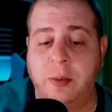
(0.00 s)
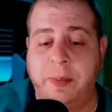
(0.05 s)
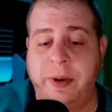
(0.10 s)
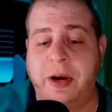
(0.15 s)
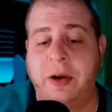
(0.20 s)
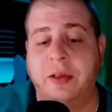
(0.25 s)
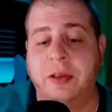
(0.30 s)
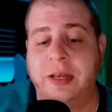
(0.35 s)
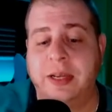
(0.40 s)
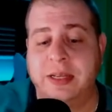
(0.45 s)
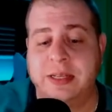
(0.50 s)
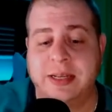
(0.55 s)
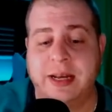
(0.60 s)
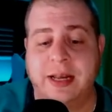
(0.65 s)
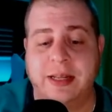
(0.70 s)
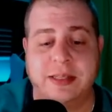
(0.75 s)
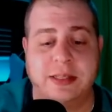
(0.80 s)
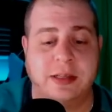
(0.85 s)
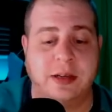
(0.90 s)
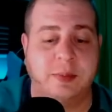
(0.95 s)
apparently has
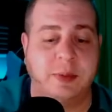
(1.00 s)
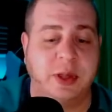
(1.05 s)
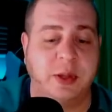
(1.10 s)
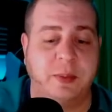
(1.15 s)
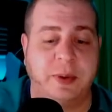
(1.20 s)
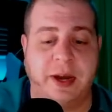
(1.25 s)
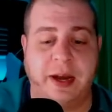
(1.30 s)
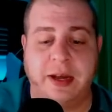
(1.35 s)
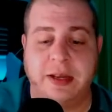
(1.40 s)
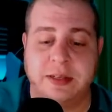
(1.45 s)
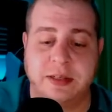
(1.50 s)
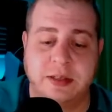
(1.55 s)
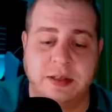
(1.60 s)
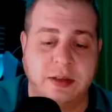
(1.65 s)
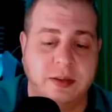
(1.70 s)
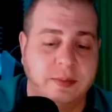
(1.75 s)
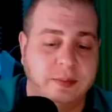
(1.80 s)
had some in the past.